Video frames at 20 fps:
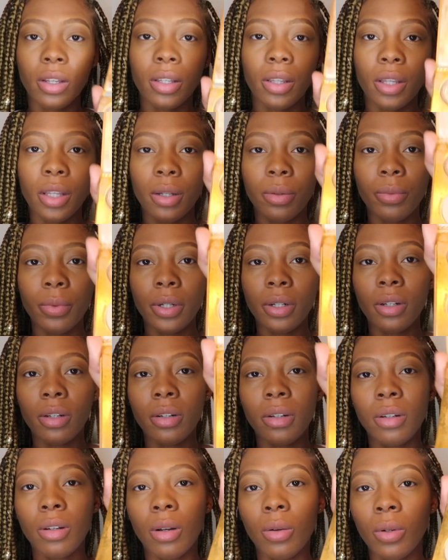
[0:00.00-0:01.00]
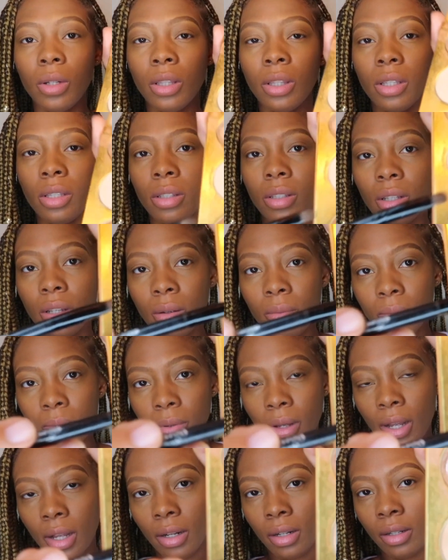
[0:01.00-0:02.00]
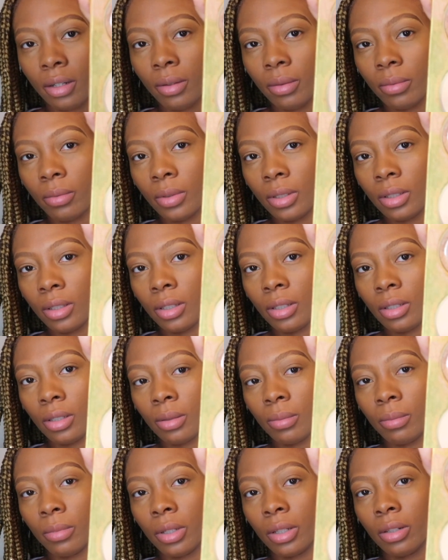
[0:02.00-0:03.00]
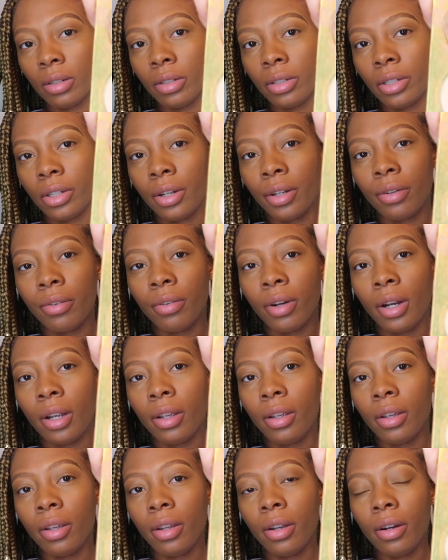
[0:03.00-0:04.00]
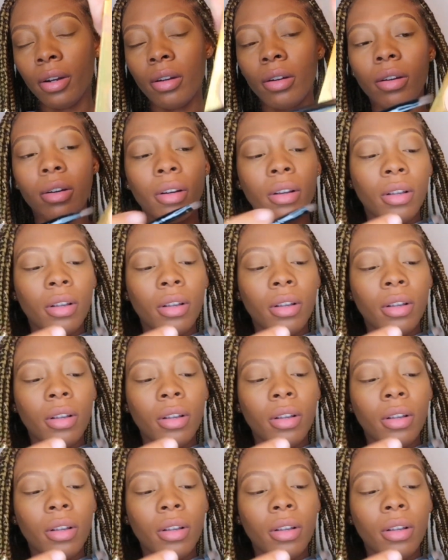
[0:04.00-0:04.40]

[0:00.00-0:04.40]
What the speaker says: Then we're gonna go in the same palette with this middle shade right here.